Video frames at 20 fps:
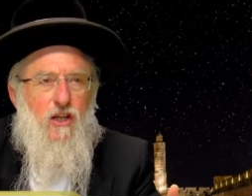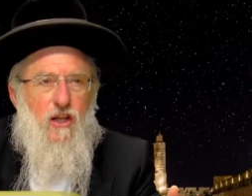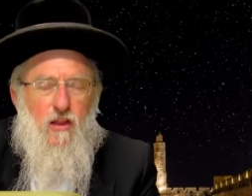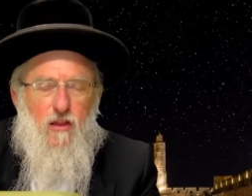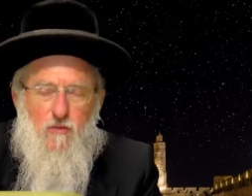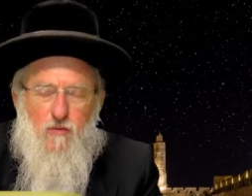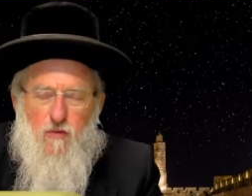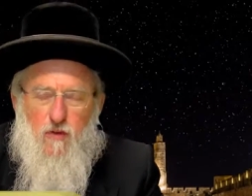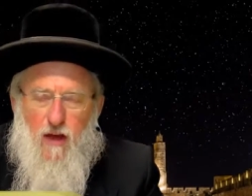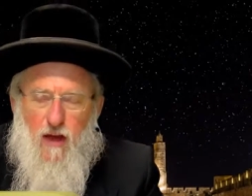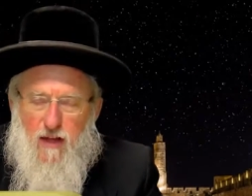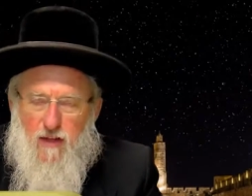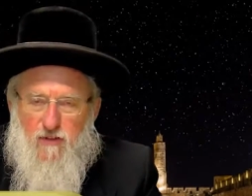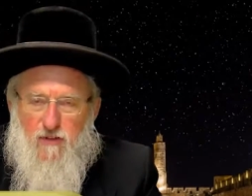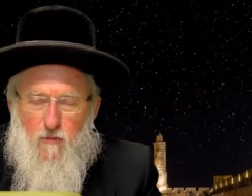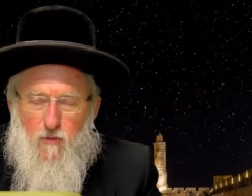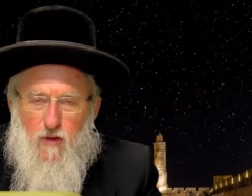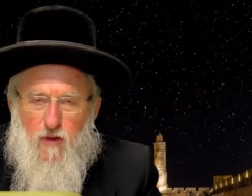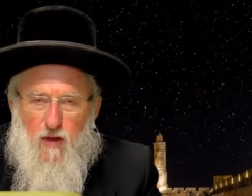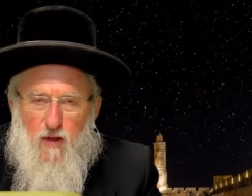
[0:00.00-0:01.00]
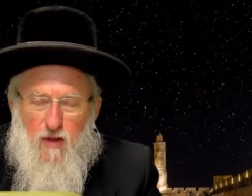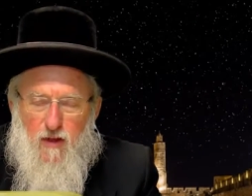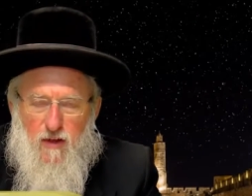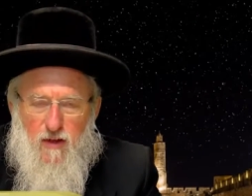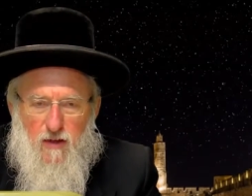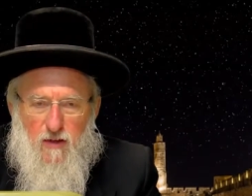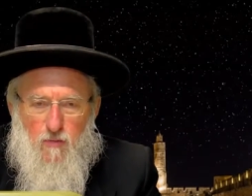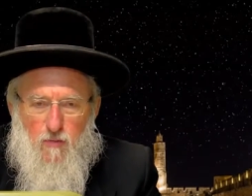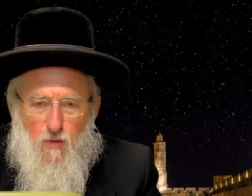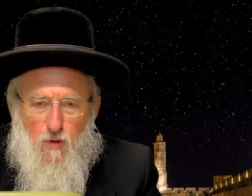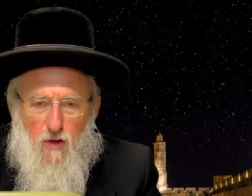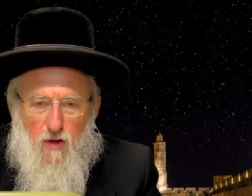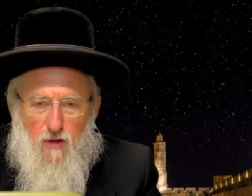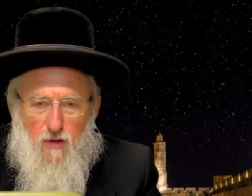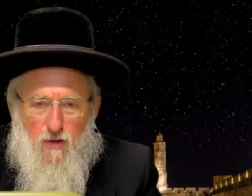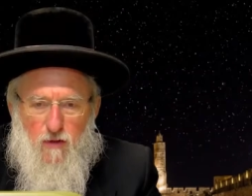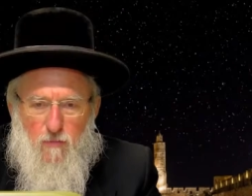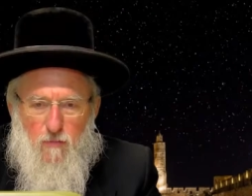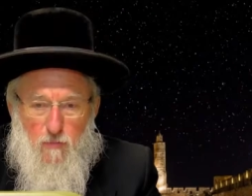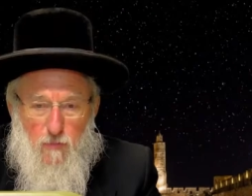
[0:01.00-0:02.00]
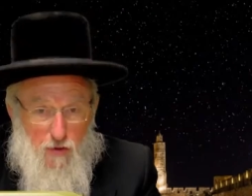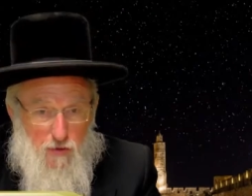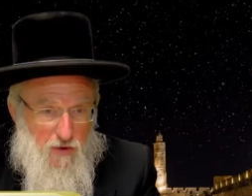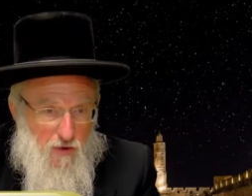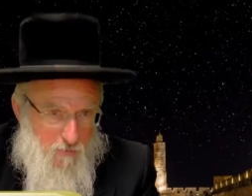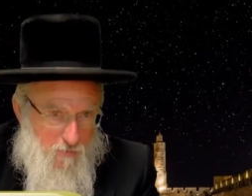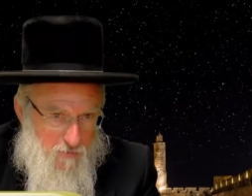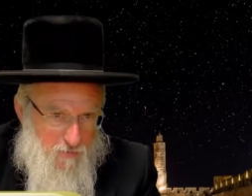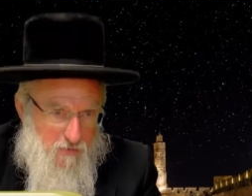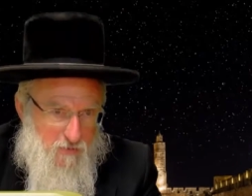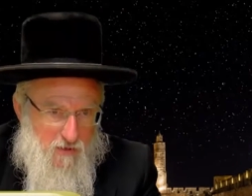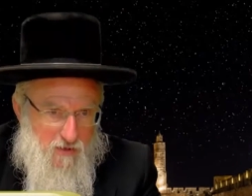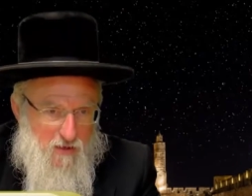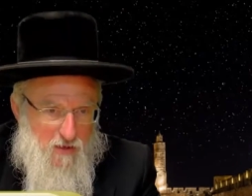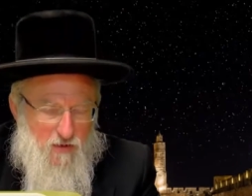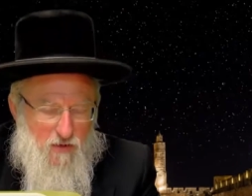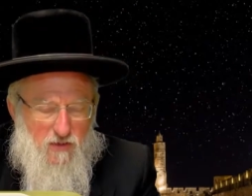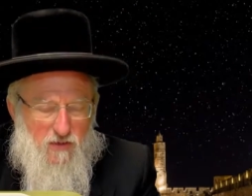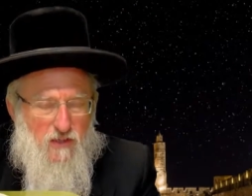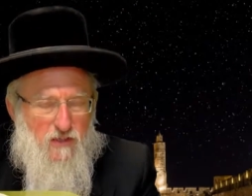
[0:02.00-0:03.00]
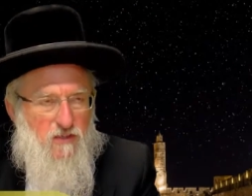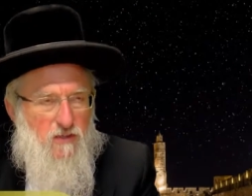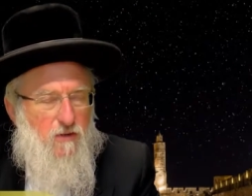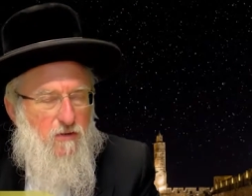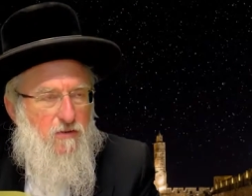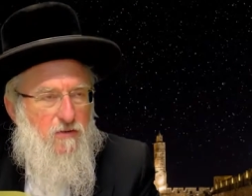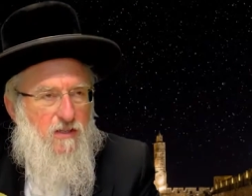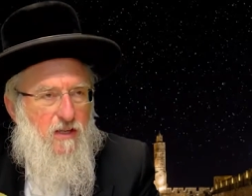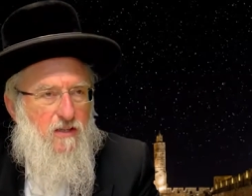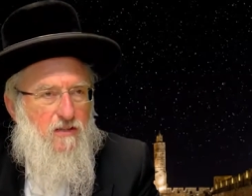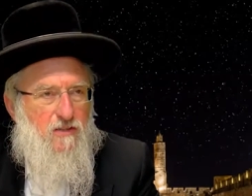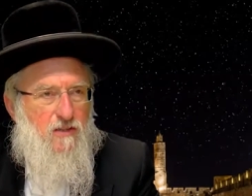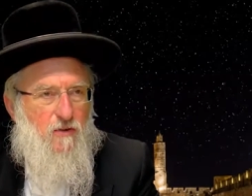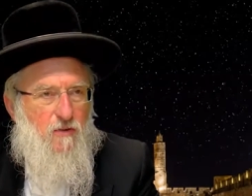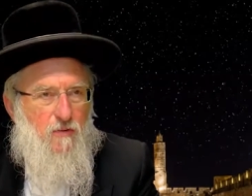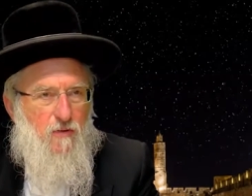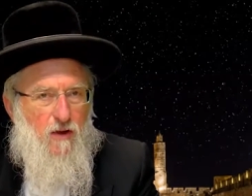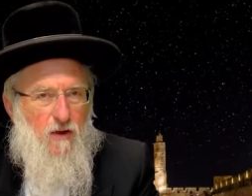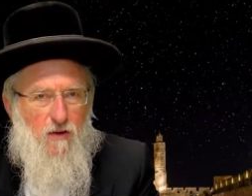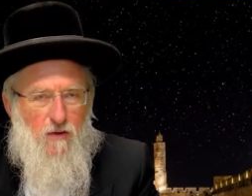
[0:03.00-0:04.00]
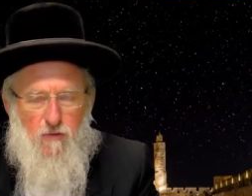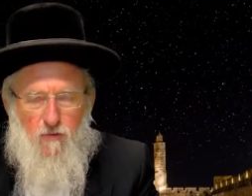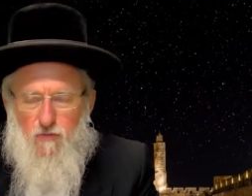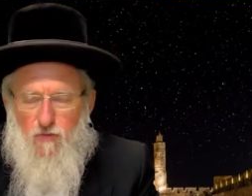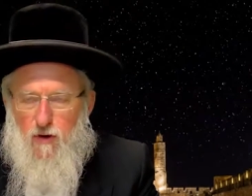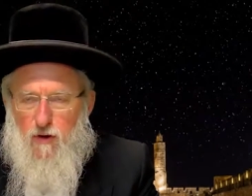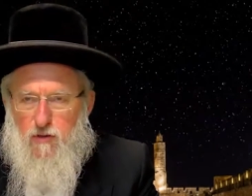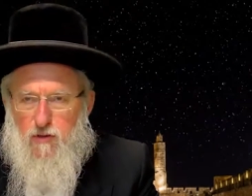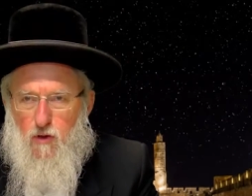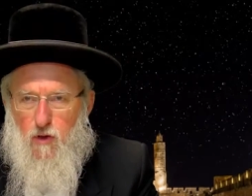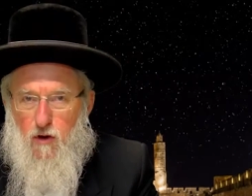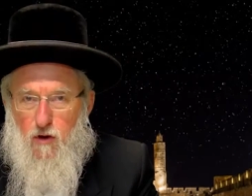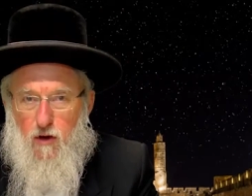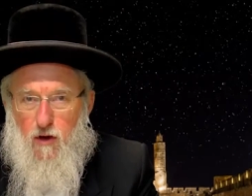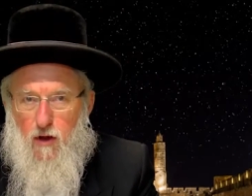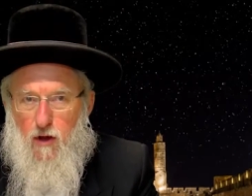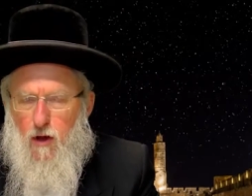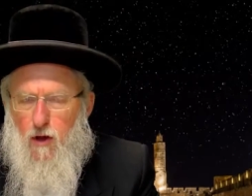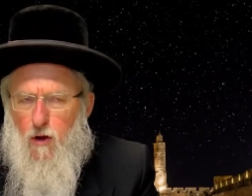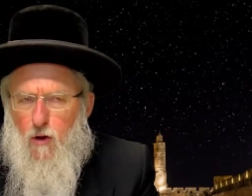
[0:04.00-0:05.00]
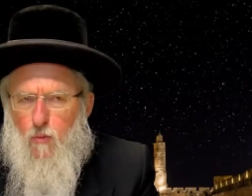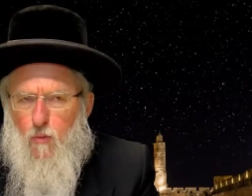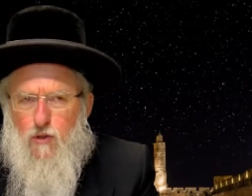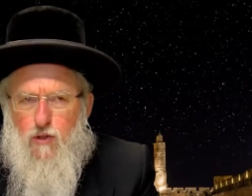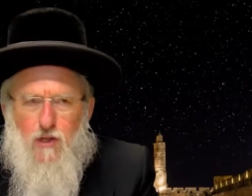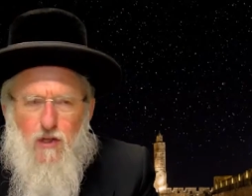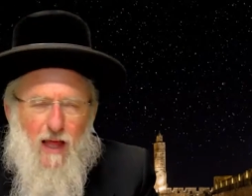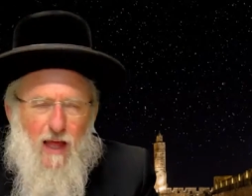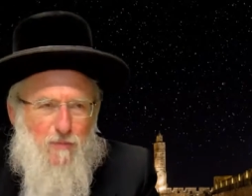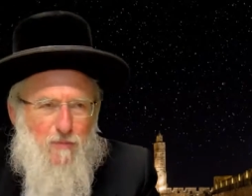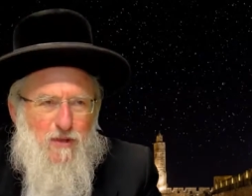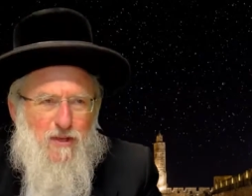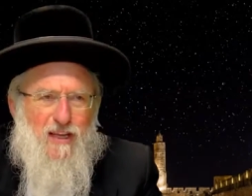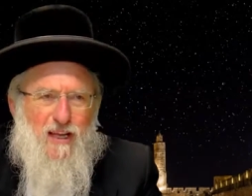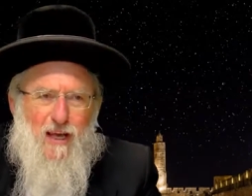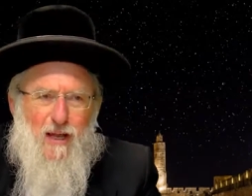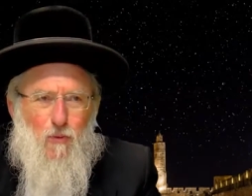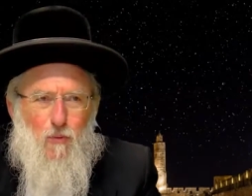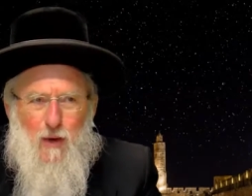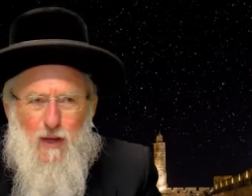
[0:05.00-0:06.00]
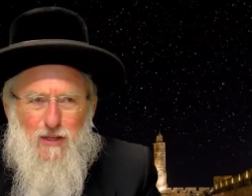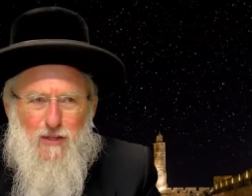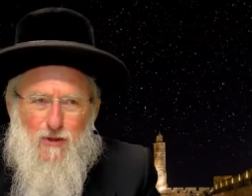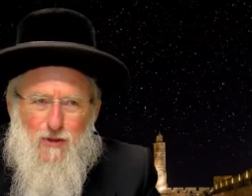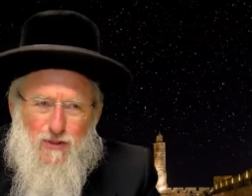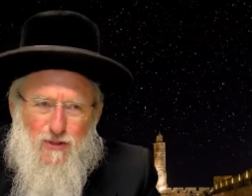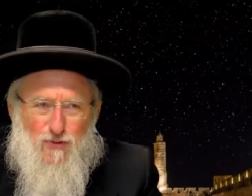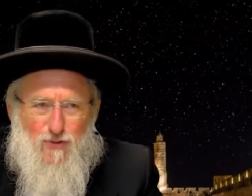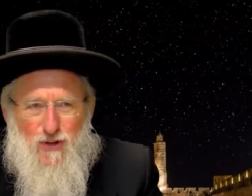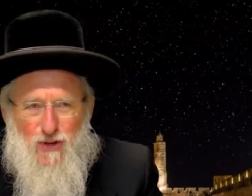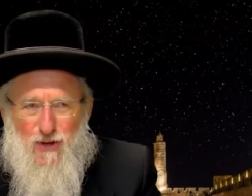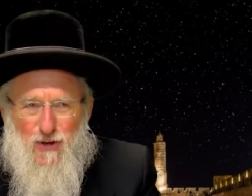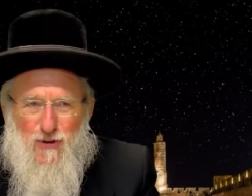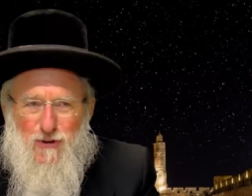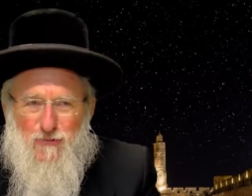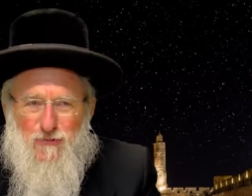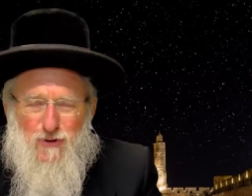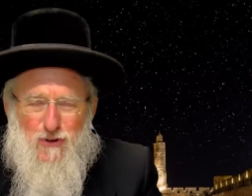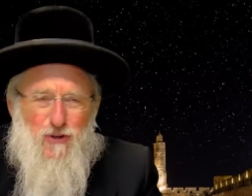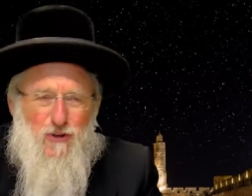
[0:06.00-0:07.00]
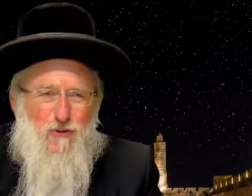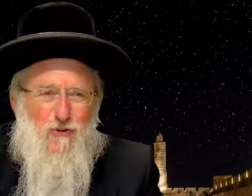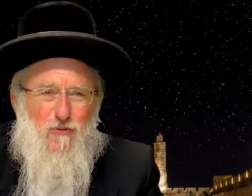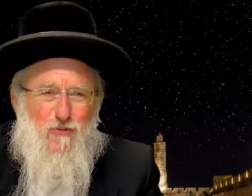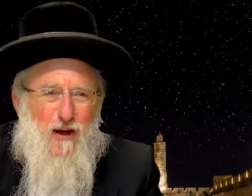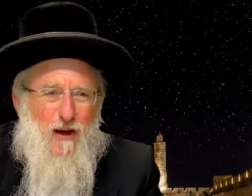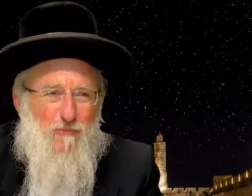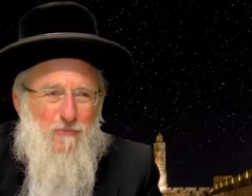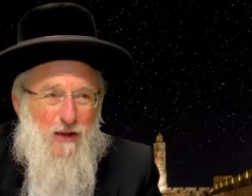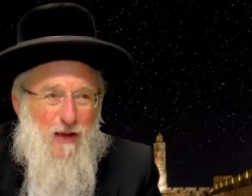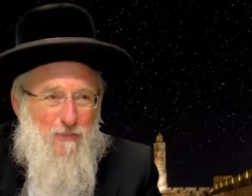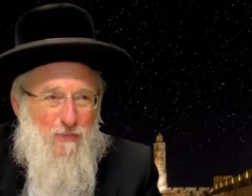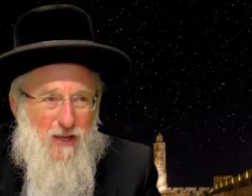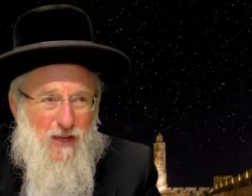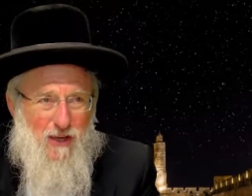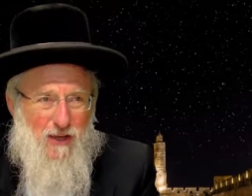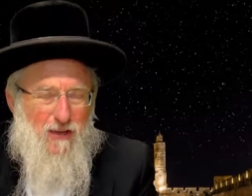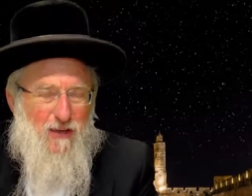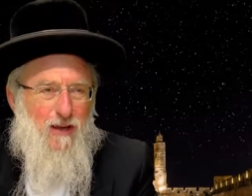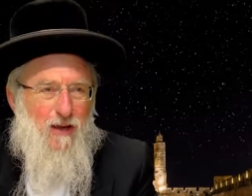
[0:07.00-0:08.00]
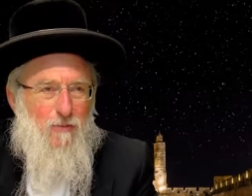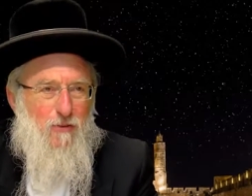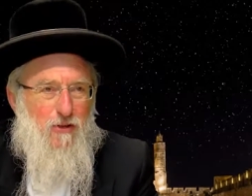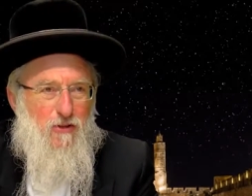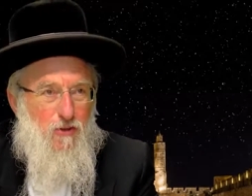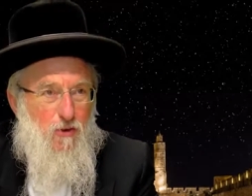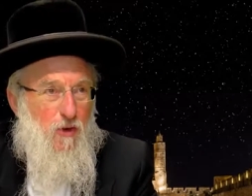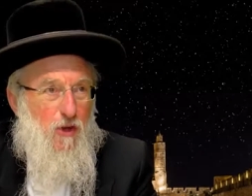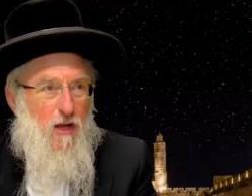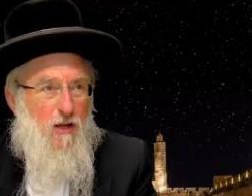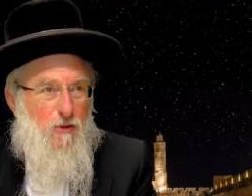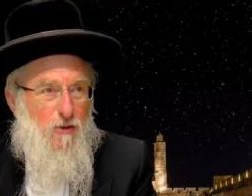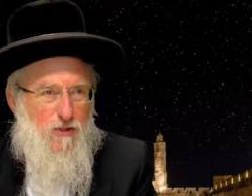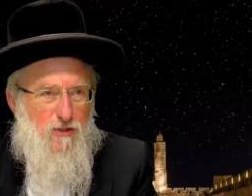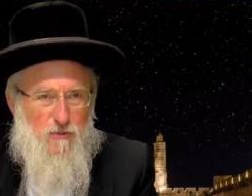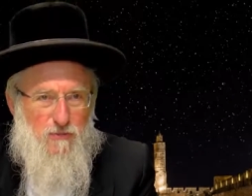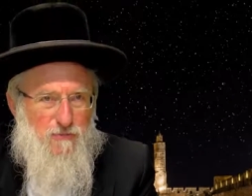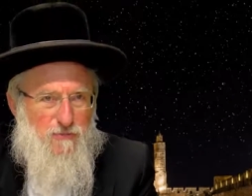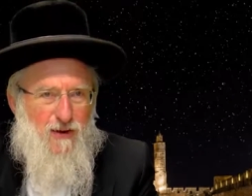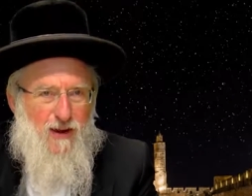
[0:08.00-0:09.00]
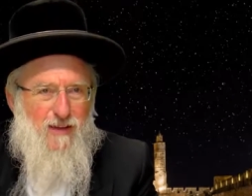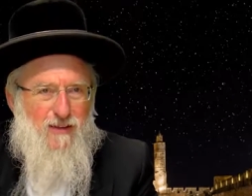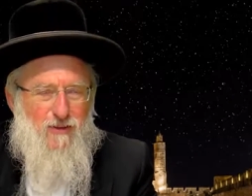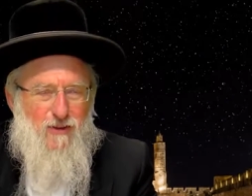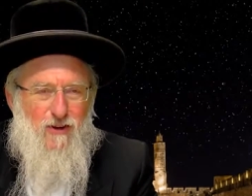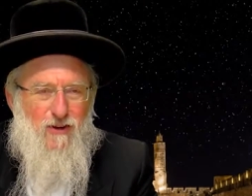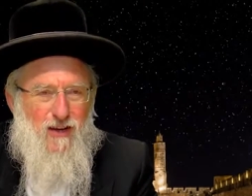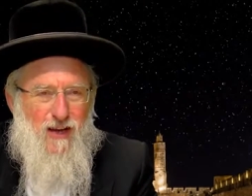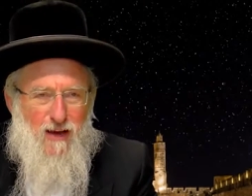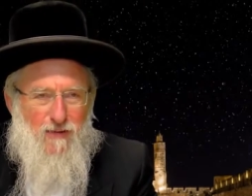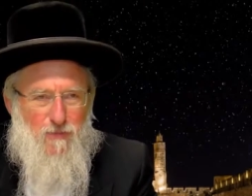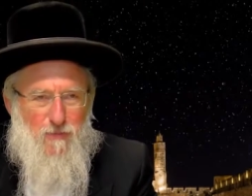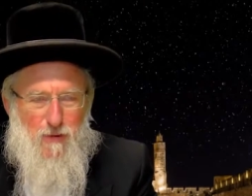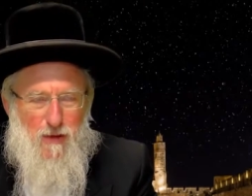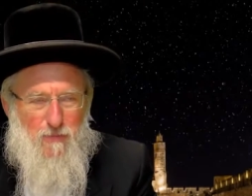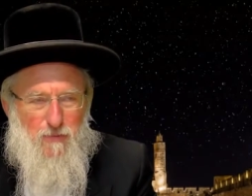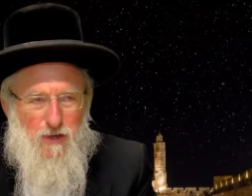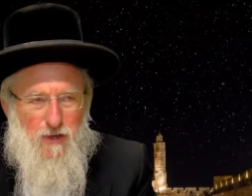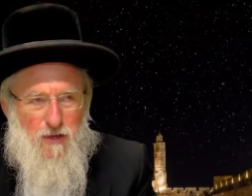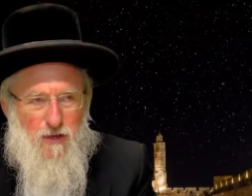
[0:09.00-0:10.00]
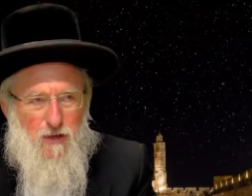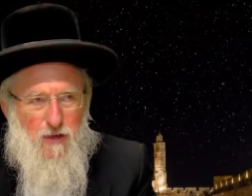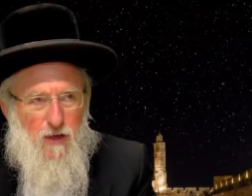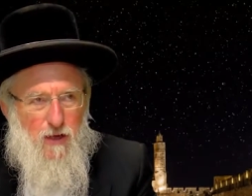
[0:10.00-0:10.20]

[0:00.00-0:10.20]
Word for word: and Miriam, the sister, says to Pharaoh's daughter, "Would you like me to get a wet nurse for your newfound baby? I mean, you can't nurse him, right? You didn't have a baby."